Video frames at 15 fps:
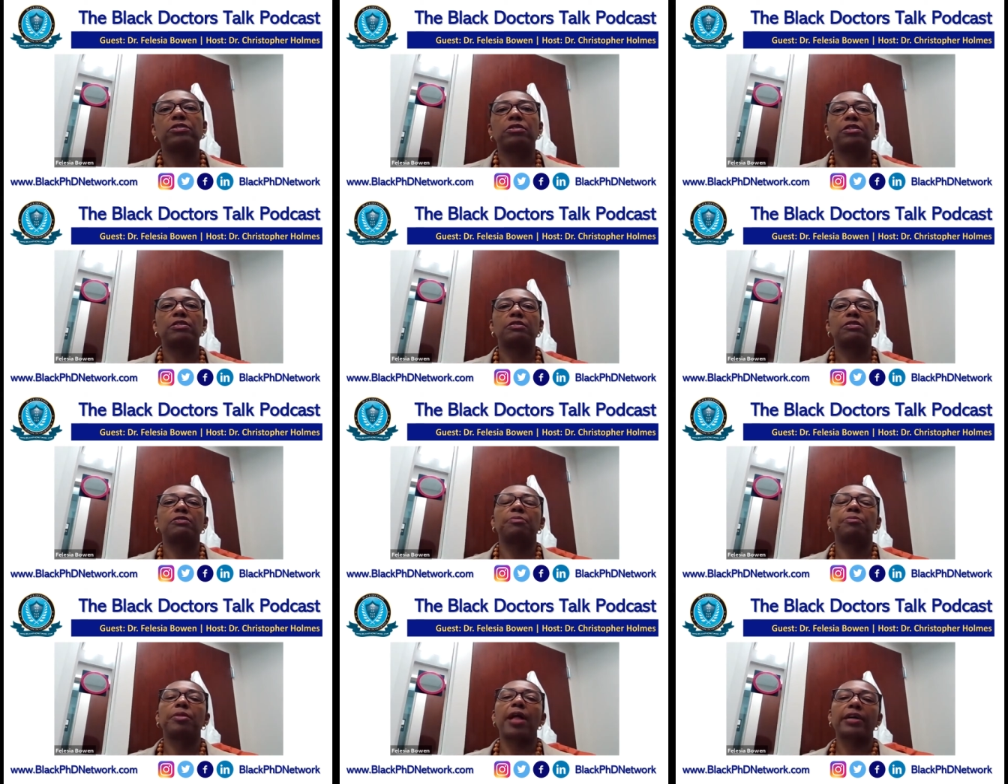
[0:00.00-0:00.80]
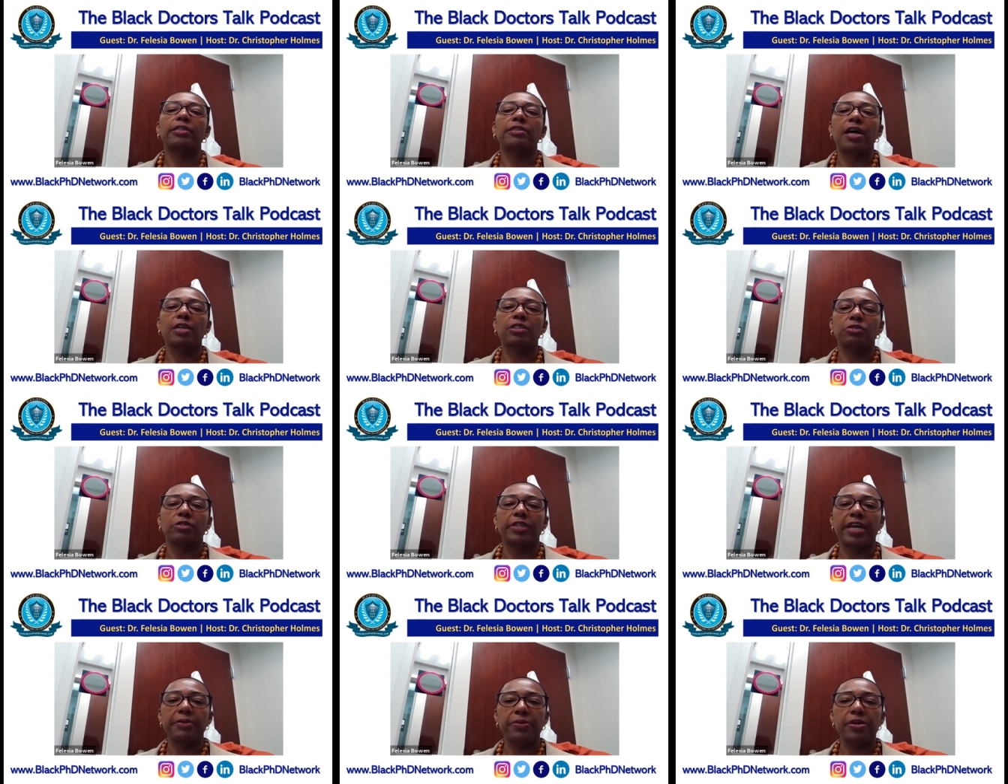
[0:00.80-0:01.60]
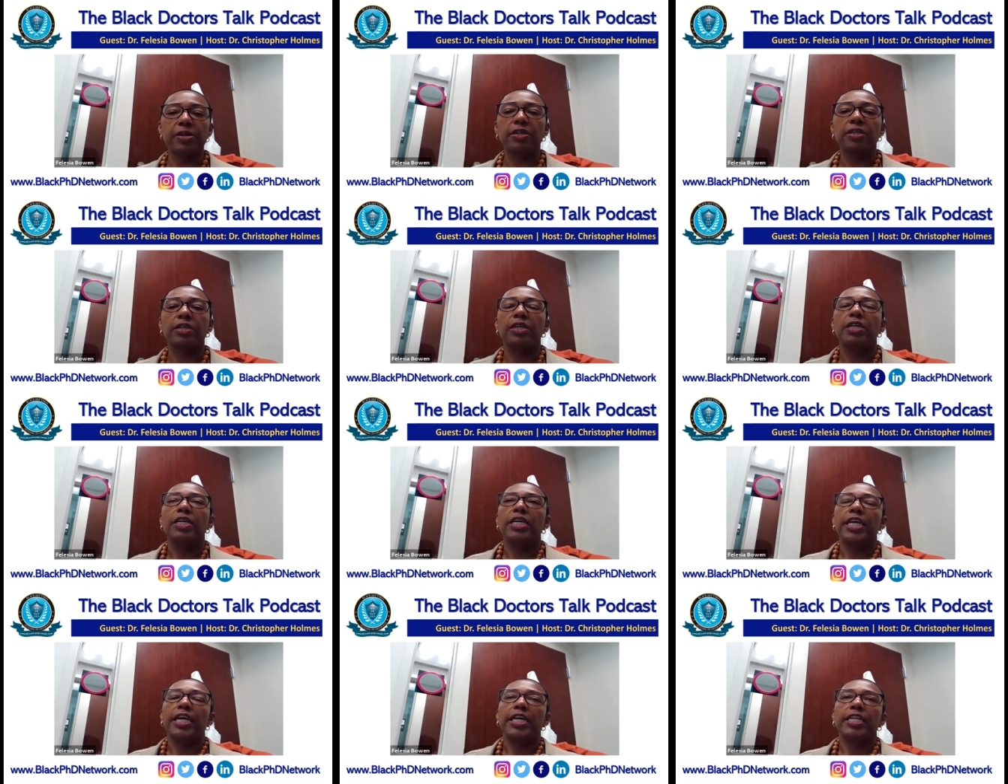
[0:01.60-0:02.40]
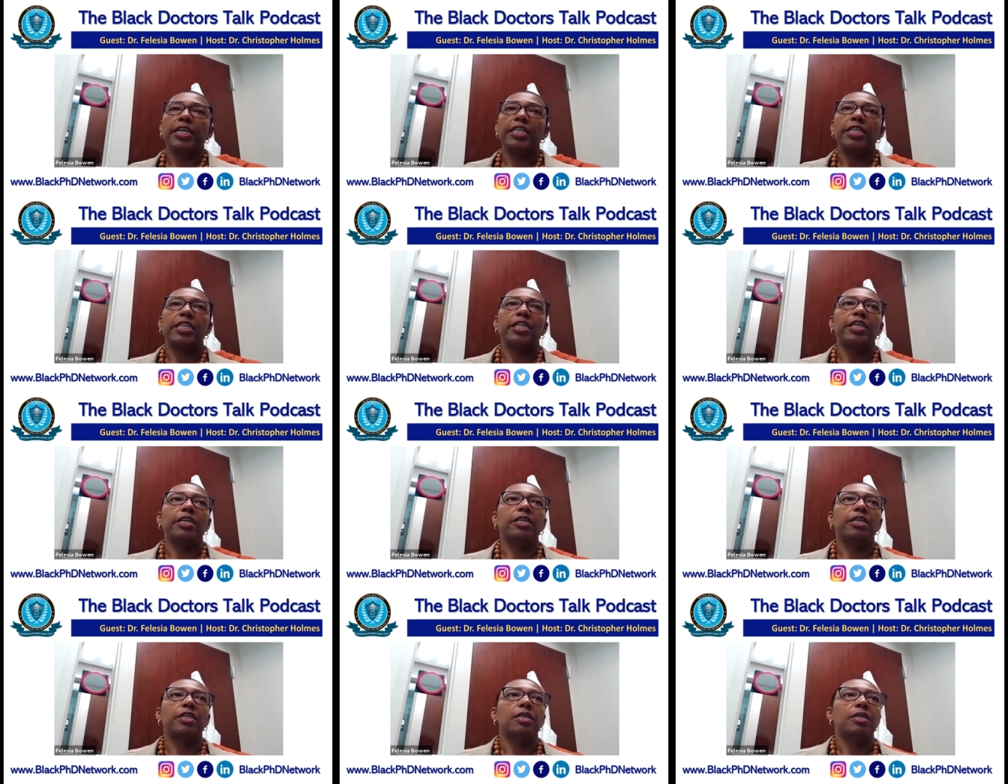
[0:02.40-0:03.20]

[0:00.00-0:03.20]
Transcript: So this is the Black Doctoral Network. And I think